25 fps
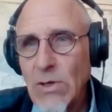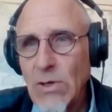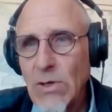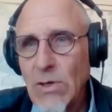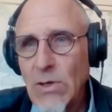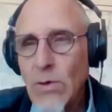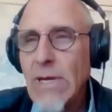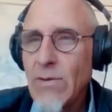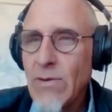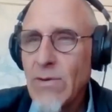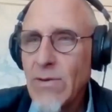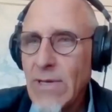just
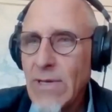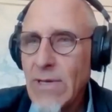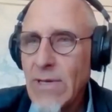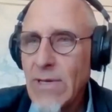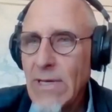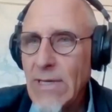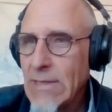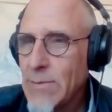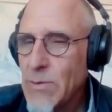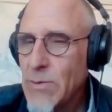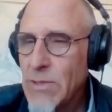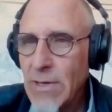so many other
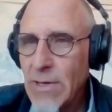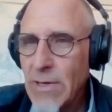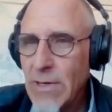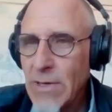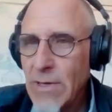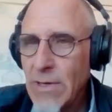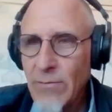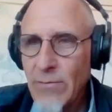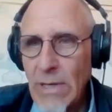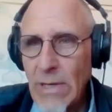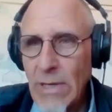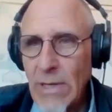things, and
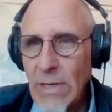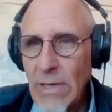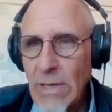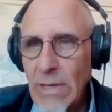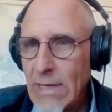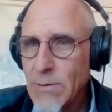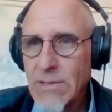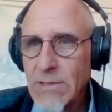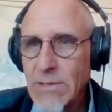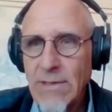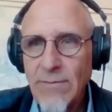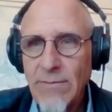I'm sure
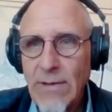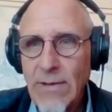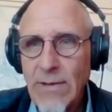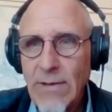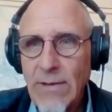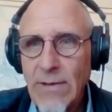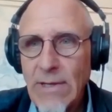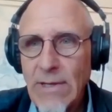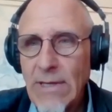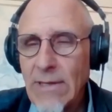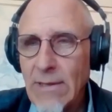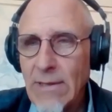everybody has
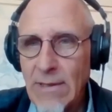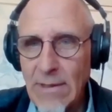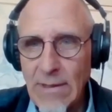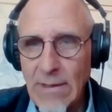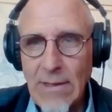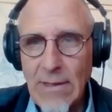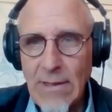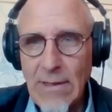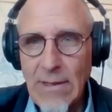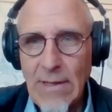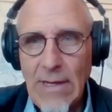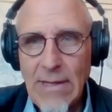specific
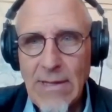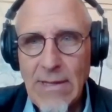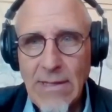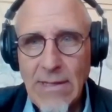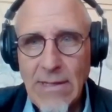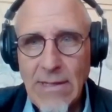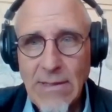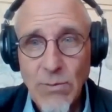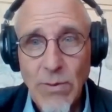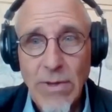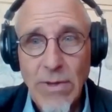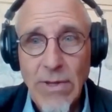
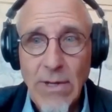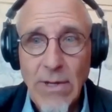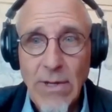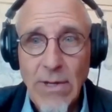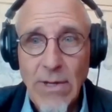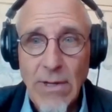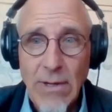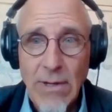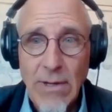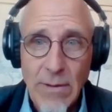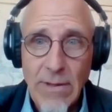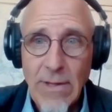
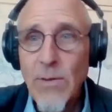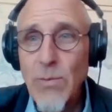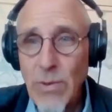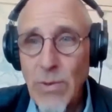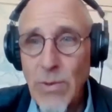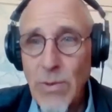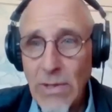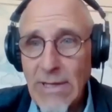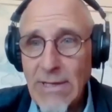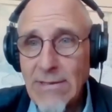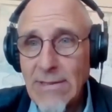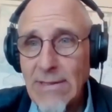things with
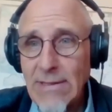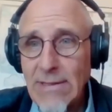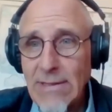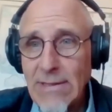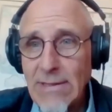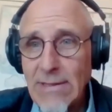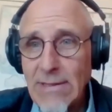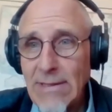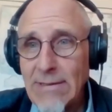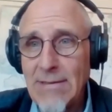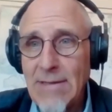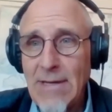their
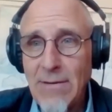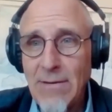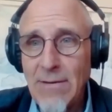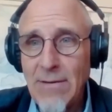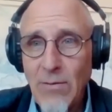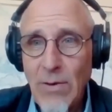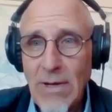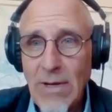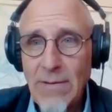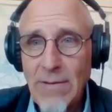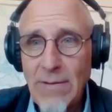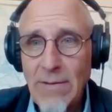place that
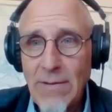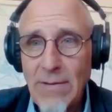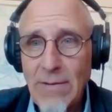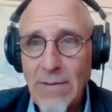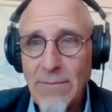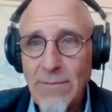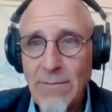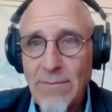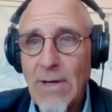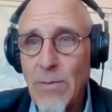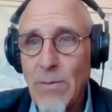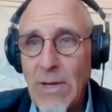they have
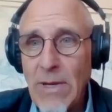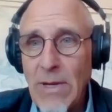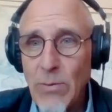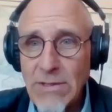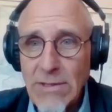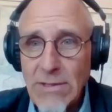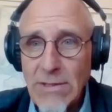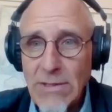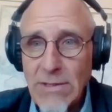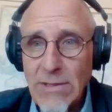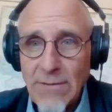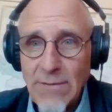great
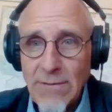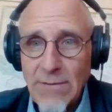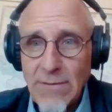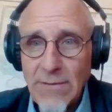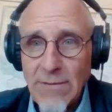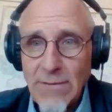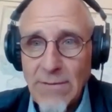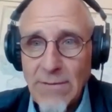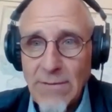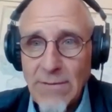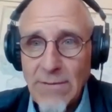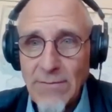fond memories
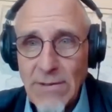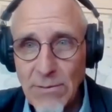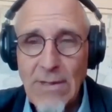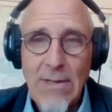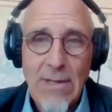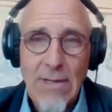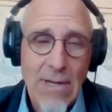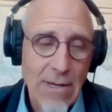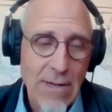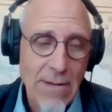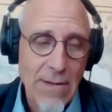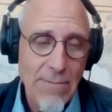of too.
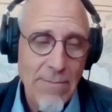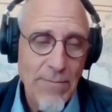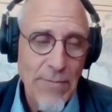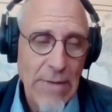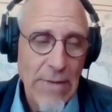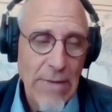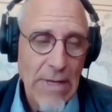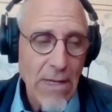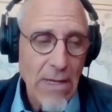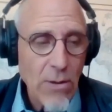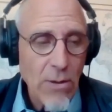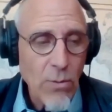
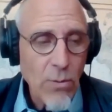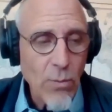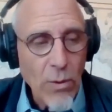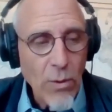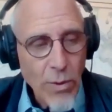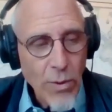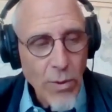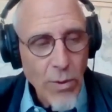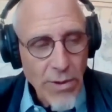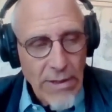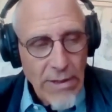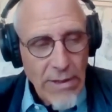
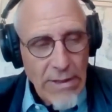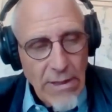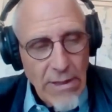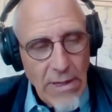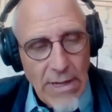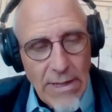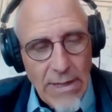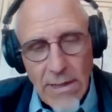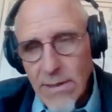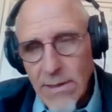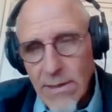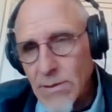Well,
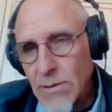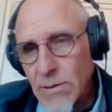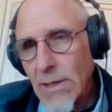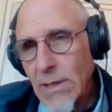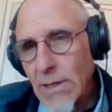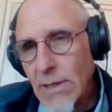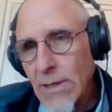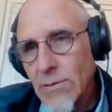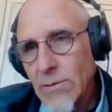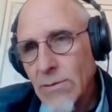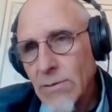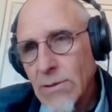where can the
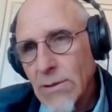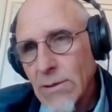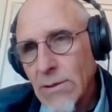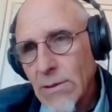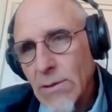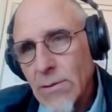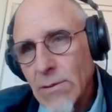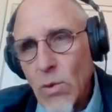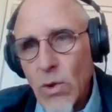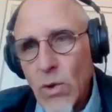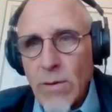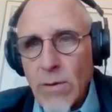audience
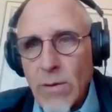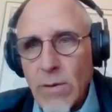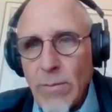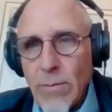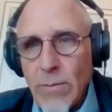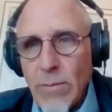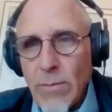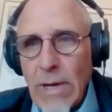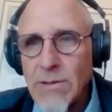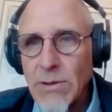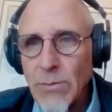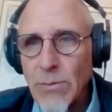go to
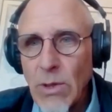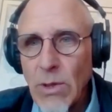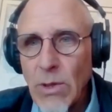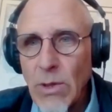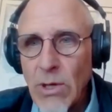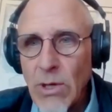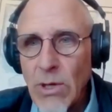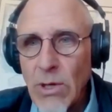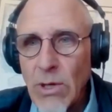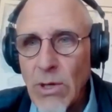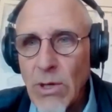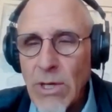learn more
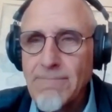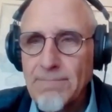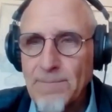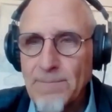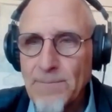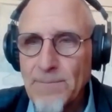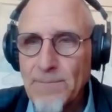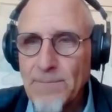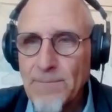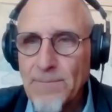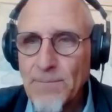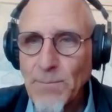about you,
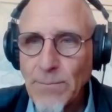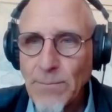Marty?